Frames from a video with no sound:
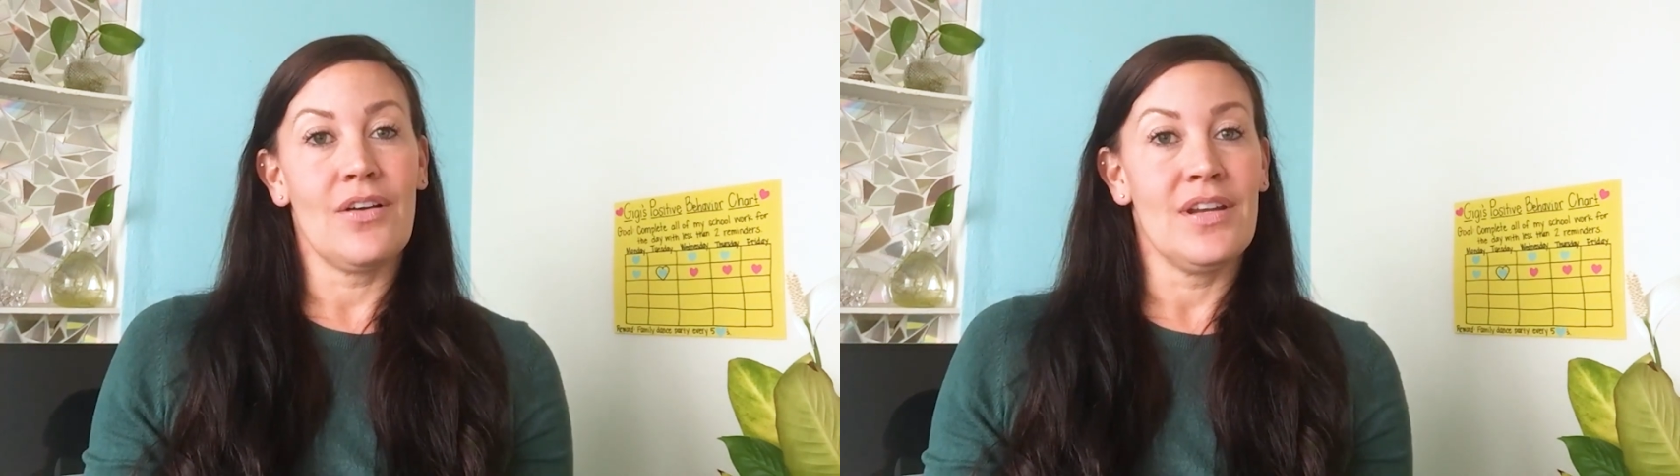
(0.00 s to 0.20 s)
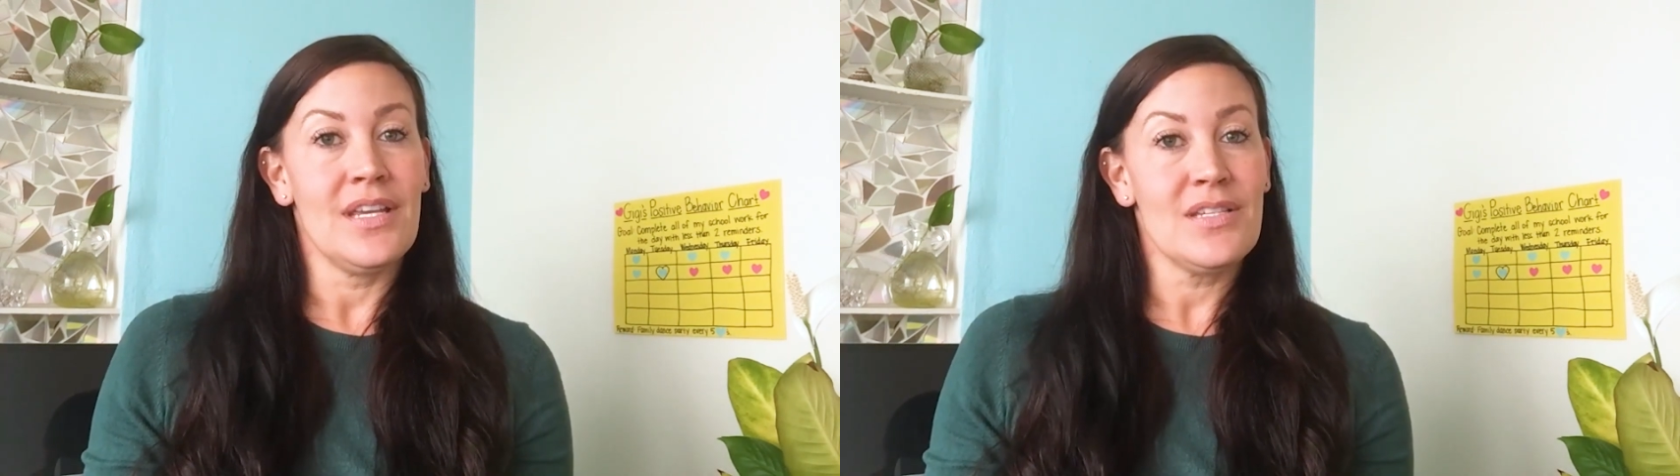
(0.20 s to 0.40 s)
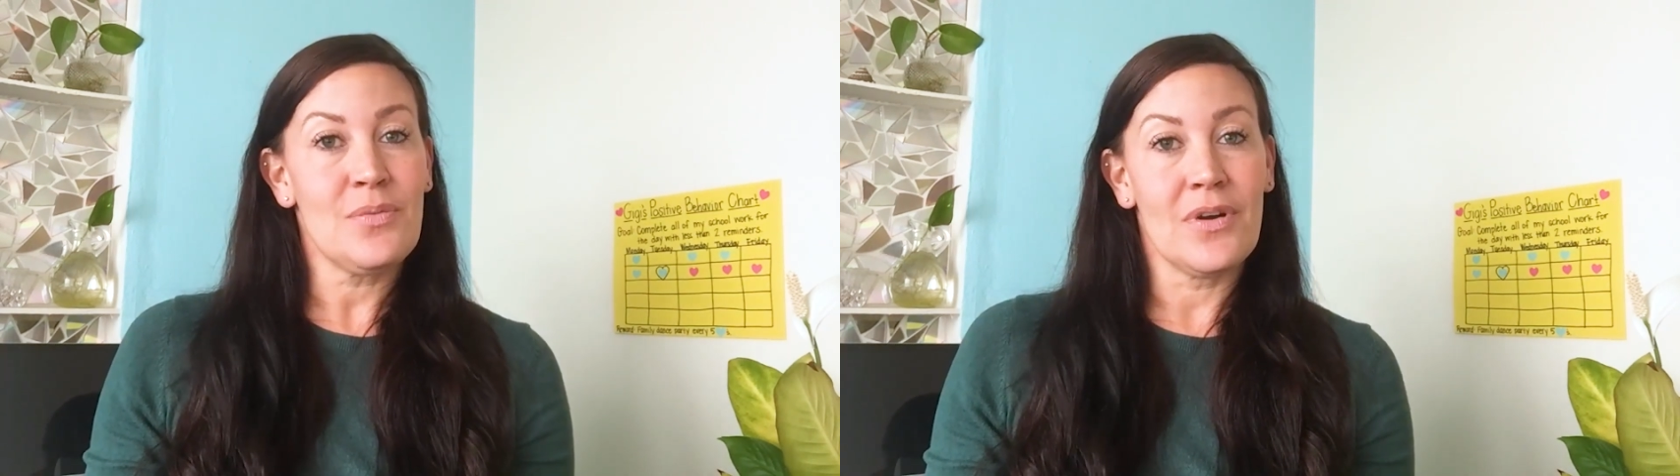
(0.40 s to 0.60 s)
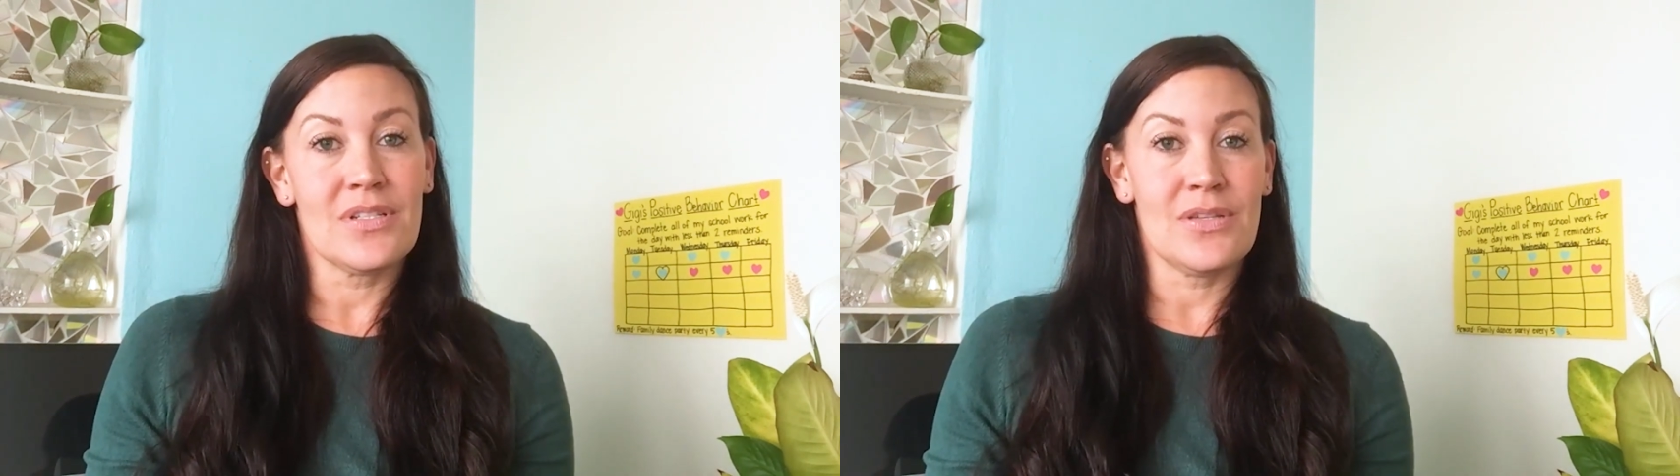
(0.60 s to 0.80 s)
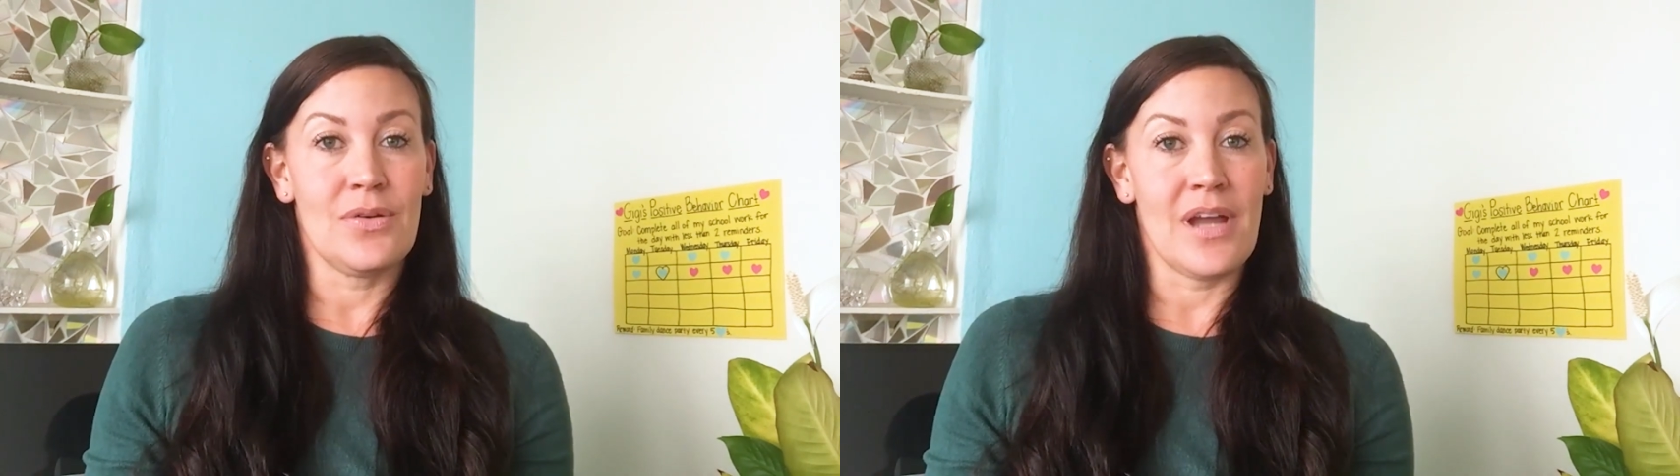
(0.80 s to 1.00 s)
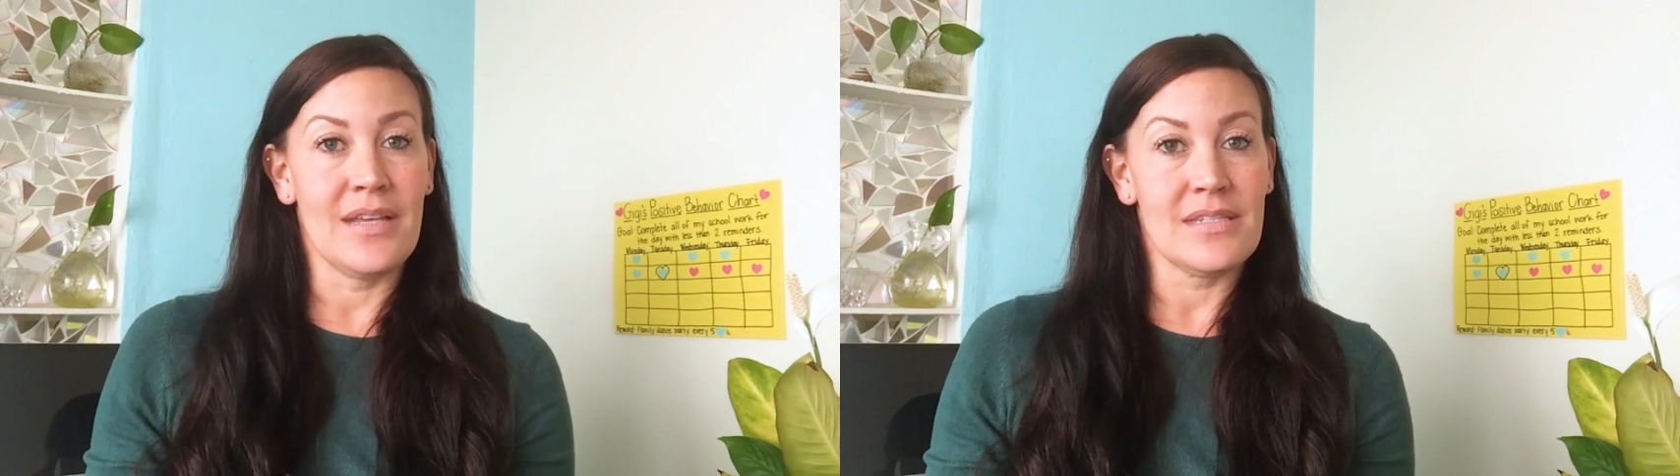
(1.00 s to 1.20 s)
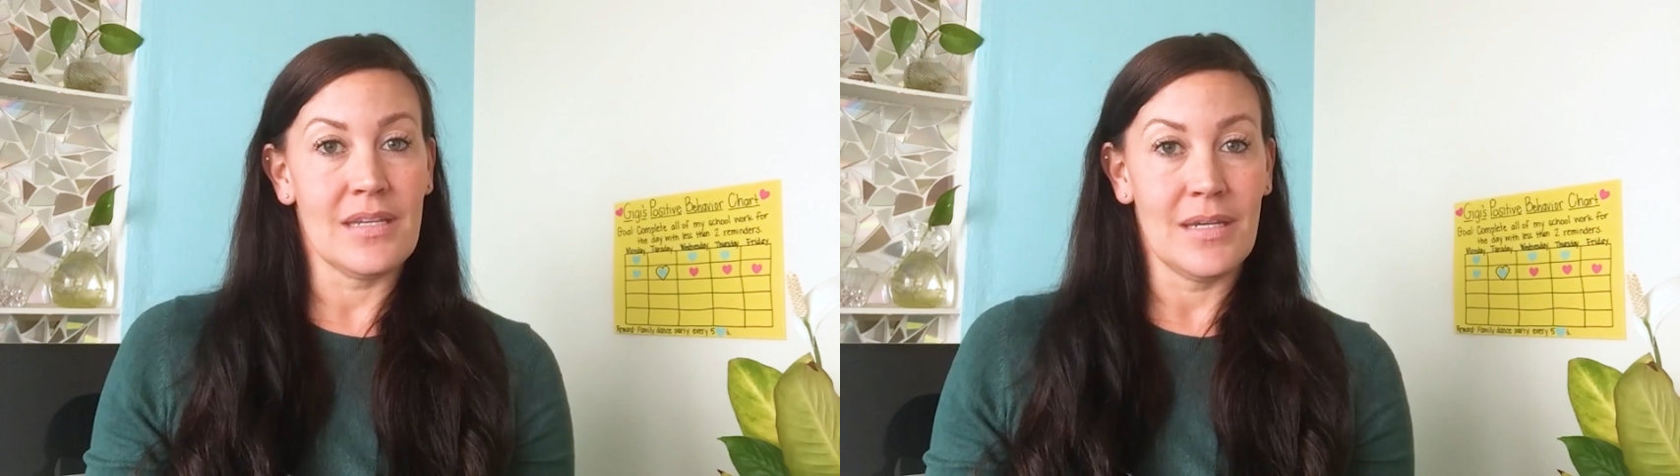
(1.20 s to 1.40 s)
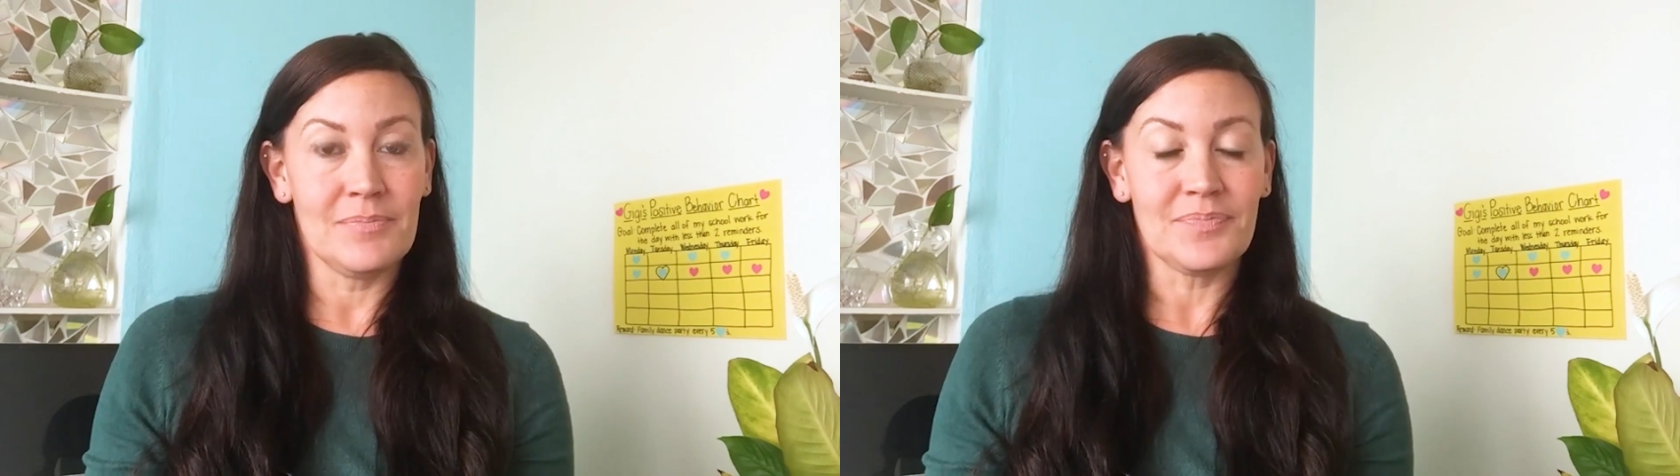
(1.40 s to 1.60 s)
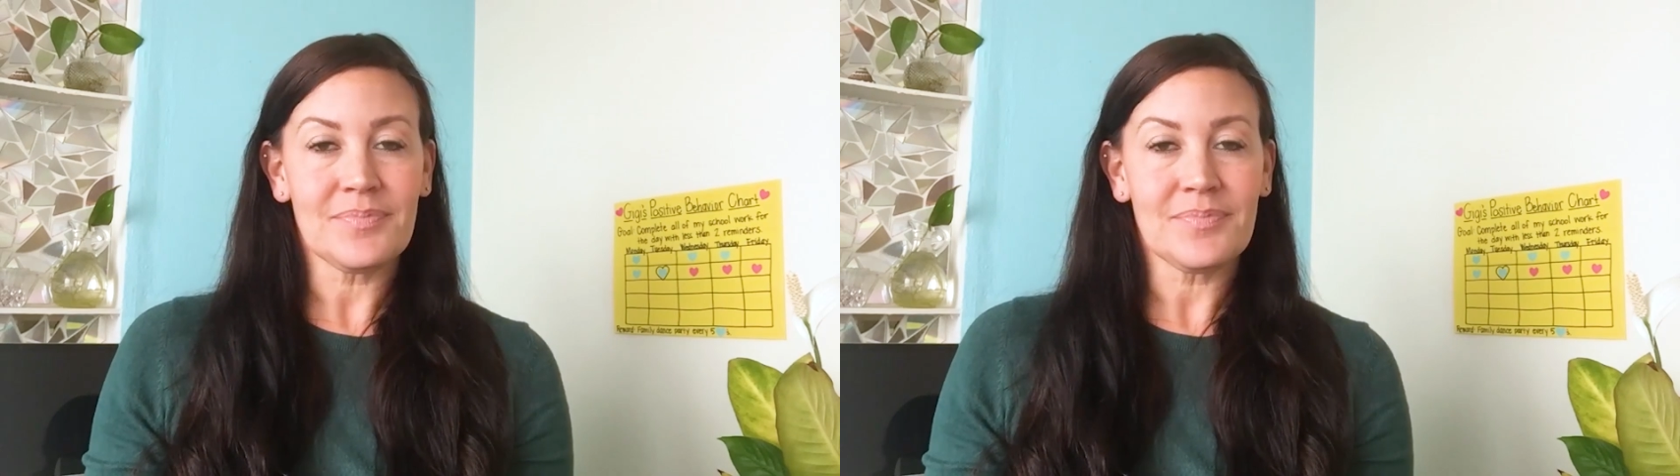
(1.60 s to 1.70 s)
on his work so nicely.